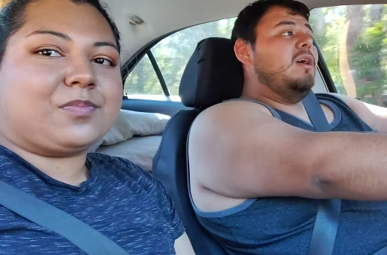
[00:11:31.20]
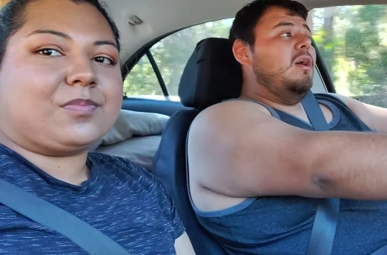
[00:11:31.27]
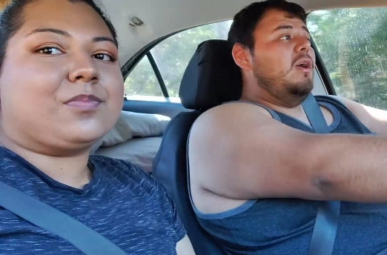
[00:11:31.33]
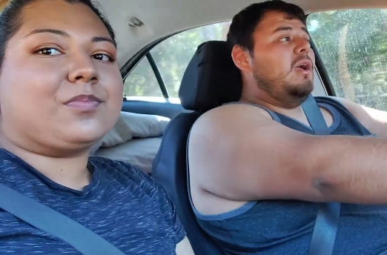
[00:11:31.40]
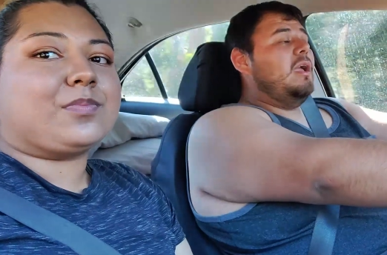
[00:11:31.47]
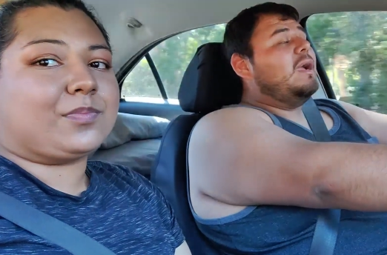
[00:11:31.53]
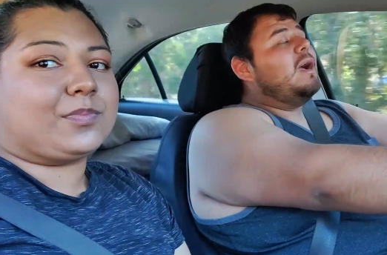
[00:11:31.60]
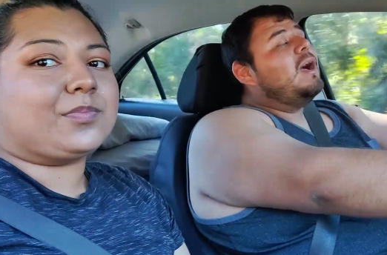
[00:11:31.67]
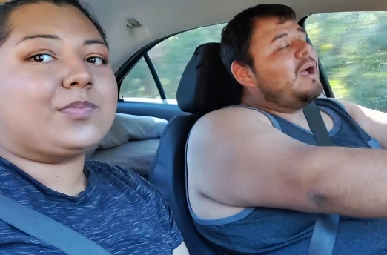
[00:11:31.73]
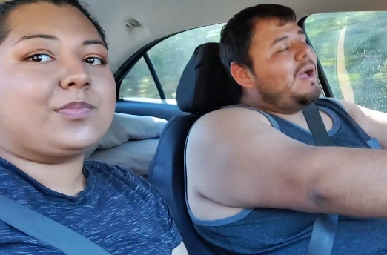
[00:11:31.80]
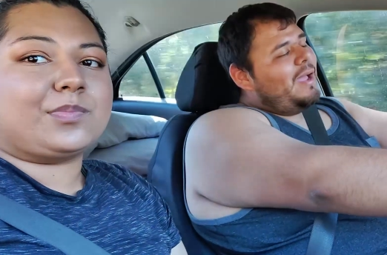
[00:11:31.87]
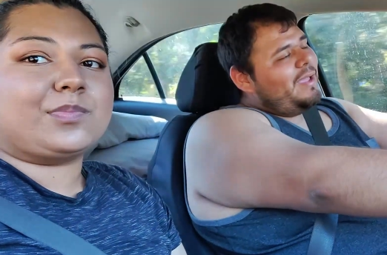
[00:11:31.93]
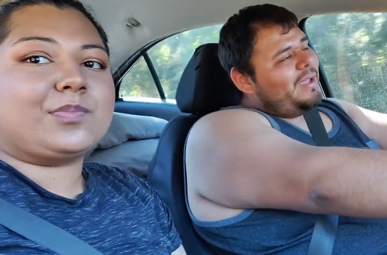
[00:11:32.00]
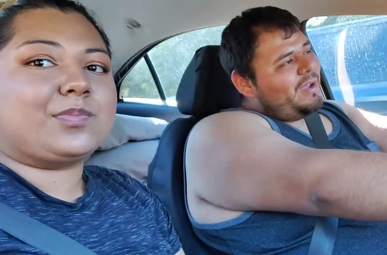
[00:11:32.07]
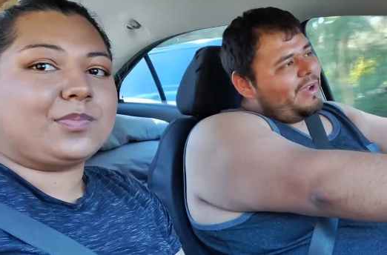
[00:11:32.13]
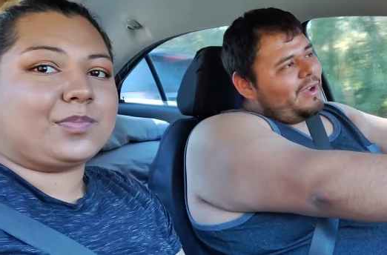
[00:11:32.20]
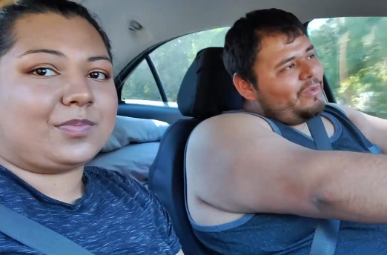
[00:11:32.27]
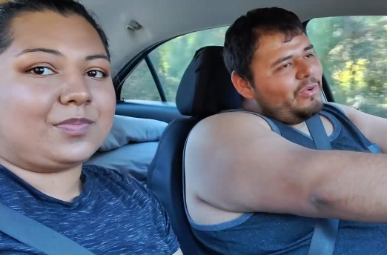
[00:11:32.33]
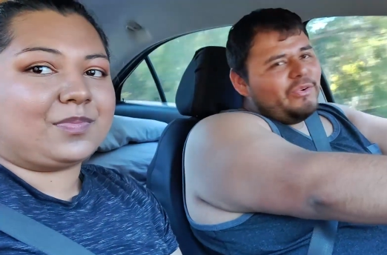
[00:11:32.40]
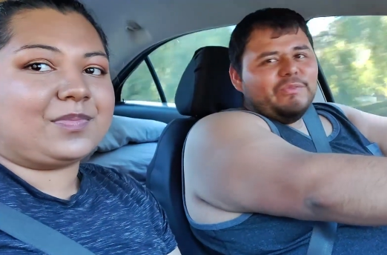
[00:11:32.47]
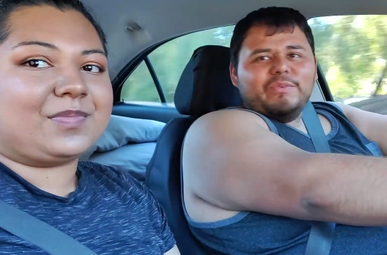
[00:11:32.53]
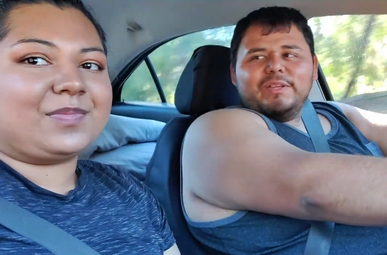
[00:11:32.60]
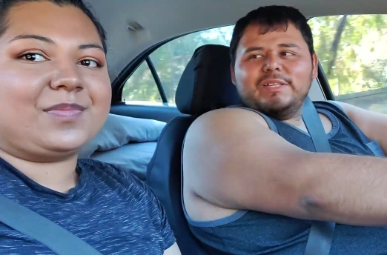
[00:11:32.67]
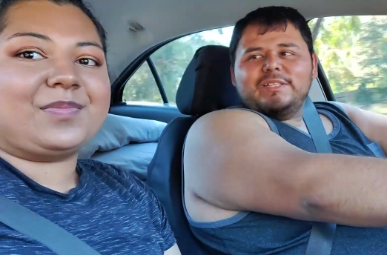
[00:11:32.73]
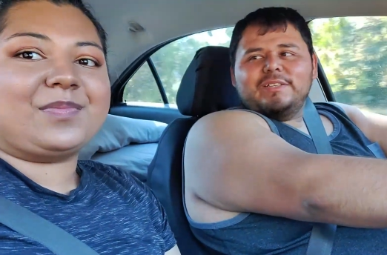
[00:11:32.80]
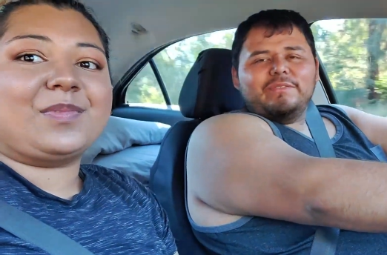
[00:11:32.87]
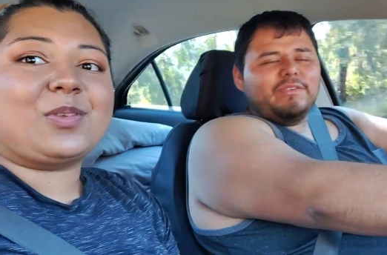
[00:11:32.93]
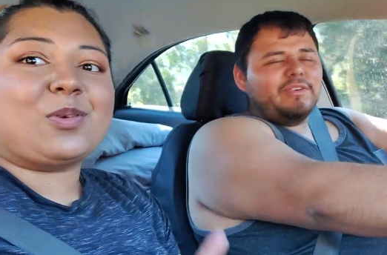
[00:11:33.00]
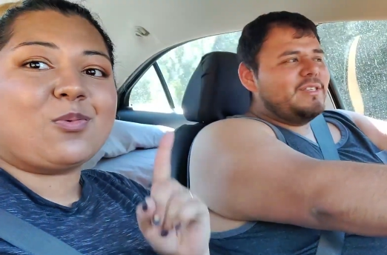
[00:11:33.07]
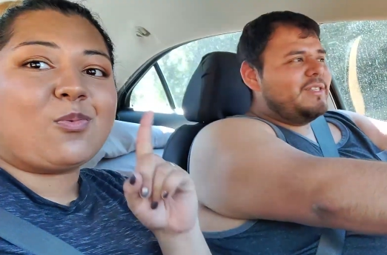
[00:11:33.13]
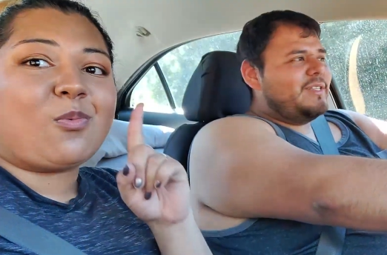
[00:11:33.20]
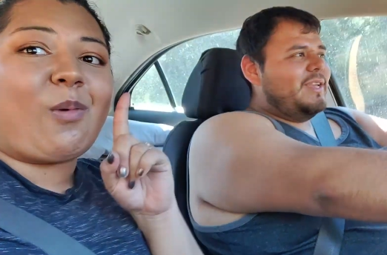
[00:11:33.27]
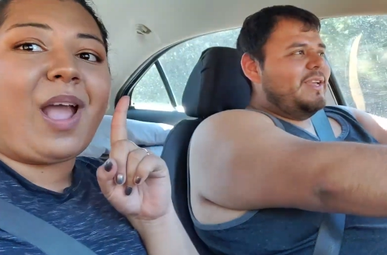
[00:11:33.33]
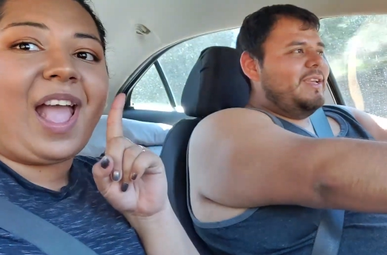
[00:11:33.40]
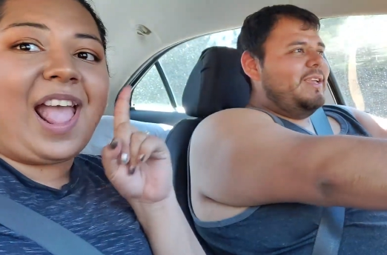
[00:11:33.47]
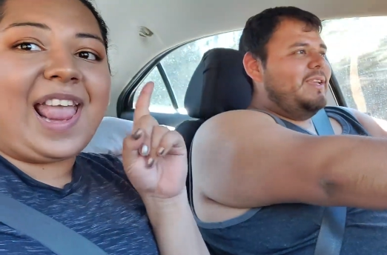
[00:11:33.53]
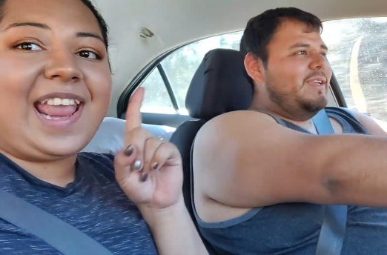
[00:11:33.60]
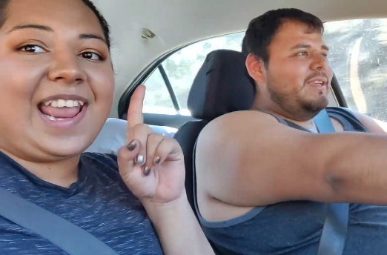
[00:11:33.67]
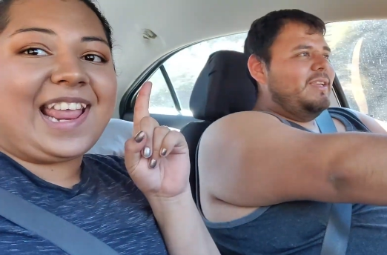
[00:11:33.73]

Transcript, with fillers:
Speaker 1: got I caught I caught one fish the first day.